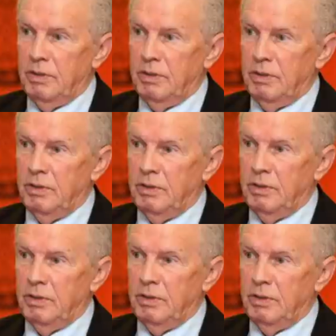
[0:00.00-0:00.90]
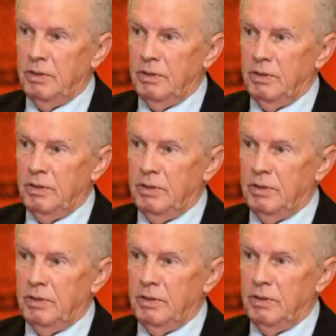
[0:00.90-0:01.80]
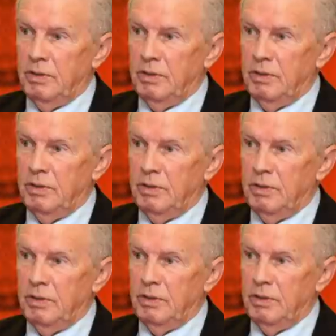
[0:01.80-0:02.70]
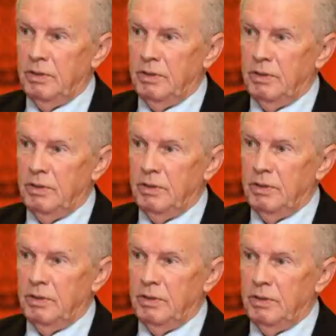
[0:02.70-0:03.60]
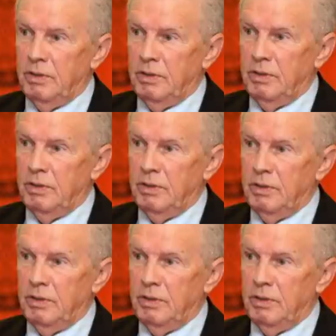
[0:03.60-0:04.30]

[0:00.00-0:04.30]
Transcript: (silent)